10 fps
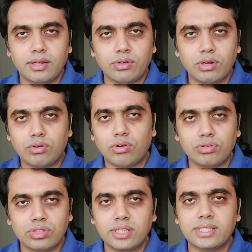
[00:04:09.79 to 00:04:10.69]
it will
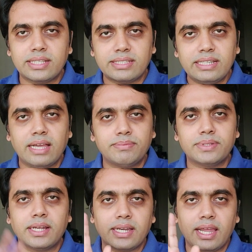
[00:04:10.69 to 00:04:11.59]
process the synapse
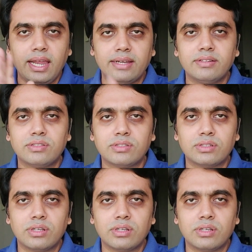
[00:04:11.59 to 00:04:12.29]
and ends